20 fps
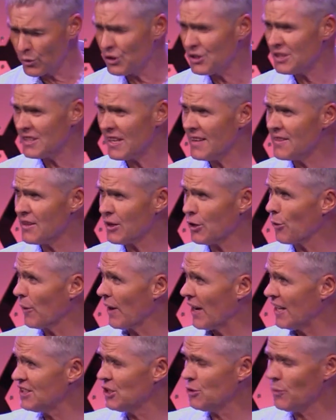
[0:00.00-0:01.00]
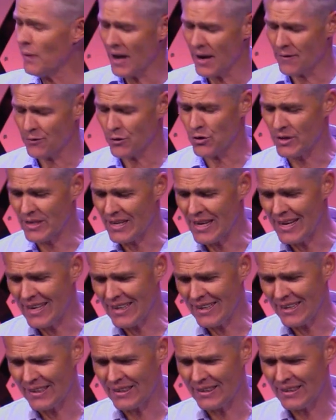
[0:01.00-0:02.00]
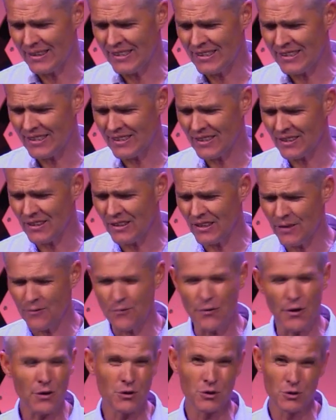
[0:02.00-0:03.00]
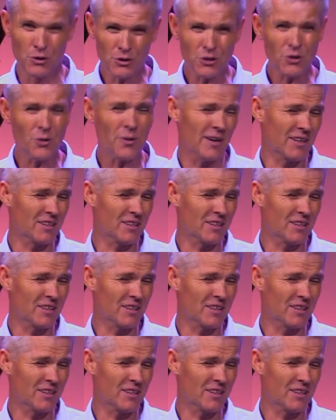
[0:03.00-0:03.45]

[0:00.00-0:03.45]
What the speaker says: would you say the creation we have today is still a very good